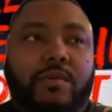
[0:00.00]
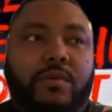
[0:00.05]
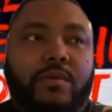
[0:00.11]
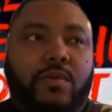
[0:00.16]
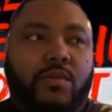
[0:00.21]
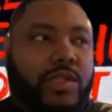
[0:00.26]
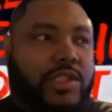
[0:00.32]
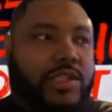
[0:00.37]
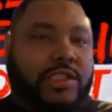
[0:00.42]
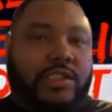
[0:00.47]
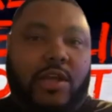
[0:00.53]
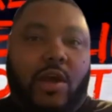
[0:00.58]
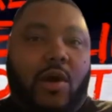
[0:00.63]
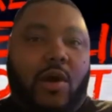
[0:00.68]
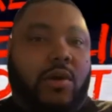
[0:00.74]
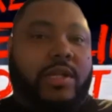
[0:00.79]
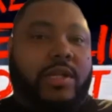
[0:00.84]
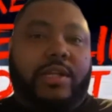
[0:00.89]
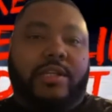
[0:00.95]
which is
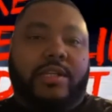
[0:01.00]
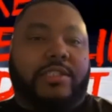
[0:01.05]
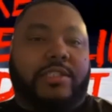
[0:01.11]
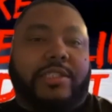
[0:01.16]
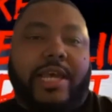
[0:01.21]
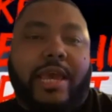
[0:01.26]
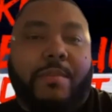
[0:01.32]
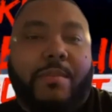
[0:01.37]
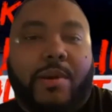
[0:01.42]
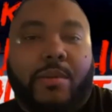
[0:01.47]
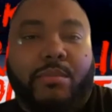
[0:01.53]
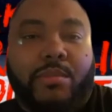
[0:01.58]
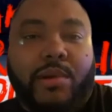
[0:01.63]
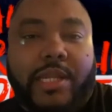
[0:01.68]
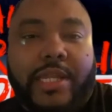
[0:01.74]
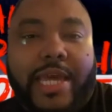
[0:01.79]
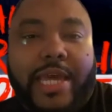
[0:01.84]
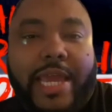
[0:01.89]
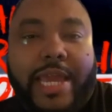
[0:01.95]
all under the same
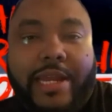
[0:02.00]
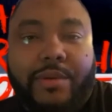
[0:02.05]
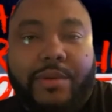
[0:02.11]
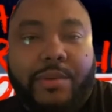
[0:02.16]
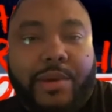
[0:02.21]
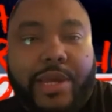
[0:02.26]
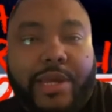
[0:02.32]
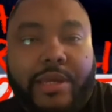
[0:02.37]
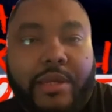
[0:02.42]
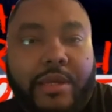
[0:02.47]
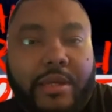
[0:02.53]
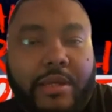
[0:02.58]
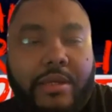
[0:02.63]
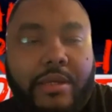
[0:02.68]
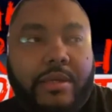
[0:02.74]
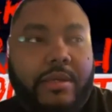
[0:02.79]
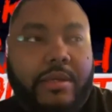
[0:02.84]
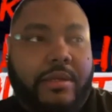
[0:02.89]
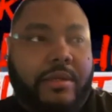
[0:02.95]
umbrella anyway
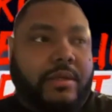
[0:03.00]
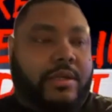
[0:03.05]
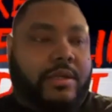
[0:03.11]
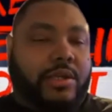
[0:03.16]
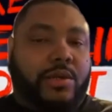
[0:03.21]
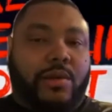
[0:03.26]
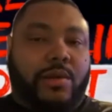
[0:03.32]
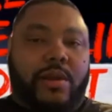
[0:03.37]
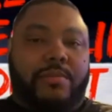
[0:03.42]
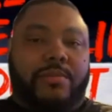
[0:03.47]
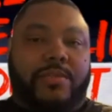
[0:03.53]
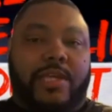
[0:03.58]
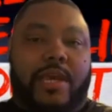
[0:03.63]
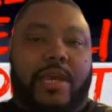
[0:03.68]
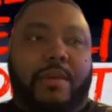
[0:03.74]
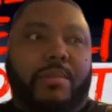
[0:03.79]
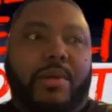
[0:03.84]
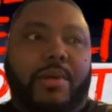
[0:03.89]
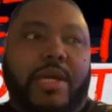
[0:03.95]
you know what i'm
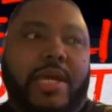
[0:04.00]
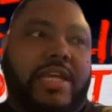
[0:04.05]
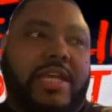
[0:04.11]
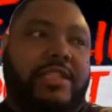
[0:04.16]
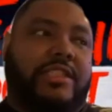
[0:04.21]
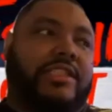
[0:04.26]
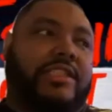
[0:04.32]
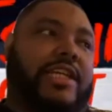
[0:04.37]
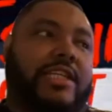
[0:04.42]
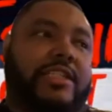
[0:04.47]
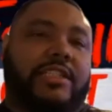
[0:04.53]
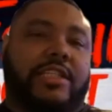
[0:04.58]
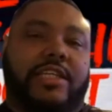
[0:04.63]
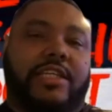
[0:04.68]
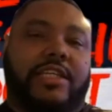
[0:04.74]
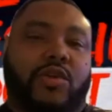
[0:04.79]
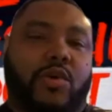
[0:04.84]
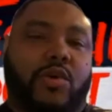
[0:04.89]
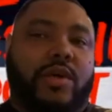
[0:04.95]
saying but it's mm-hmm. just mm-hmm.
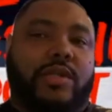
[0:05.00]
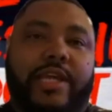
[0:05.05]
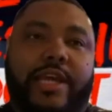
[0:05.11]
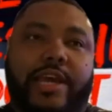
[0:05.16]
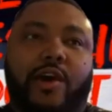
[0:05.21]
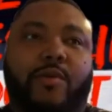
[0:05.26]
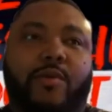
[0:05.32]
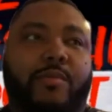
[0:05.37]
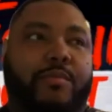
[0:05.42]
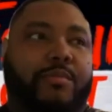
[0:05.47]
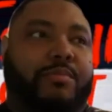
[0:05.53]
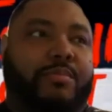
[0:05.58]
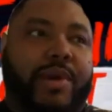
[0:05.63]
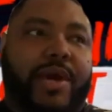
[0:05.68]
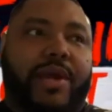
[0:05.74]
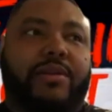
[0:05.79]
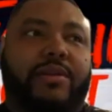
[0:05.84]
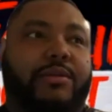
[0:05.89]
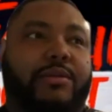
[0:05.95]
it's going to help
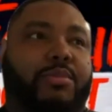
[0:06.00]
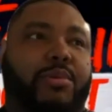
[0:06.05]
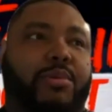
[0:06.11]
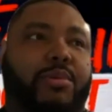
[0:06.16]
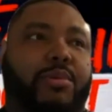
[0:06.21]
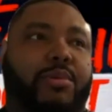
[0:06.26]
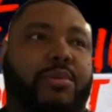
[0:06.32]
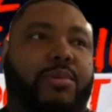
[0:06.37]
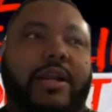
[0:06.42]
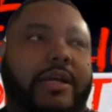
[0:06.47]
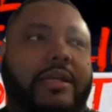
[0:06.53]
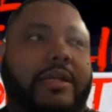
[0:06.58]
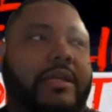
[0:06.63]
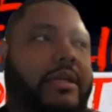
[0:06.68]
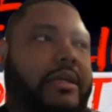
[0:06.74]
better the product